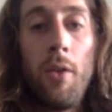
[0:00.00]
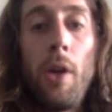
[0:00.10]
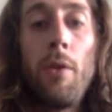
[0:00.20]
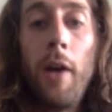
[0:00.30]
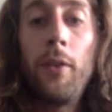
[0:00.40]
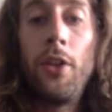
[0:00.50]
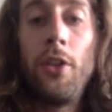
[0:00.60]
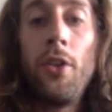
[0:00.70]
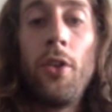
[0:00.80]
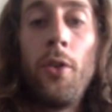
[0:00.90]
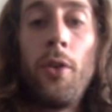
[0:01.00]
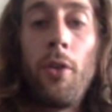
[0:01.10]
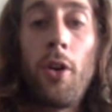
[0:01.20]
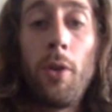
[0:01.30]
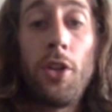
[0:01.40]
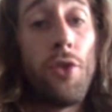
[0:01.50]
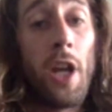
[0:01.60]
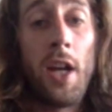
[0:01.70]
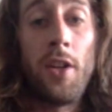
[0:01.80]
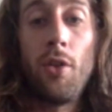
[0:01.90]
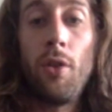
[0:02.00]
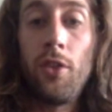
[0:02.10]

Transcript: What you have to do, or what you can do,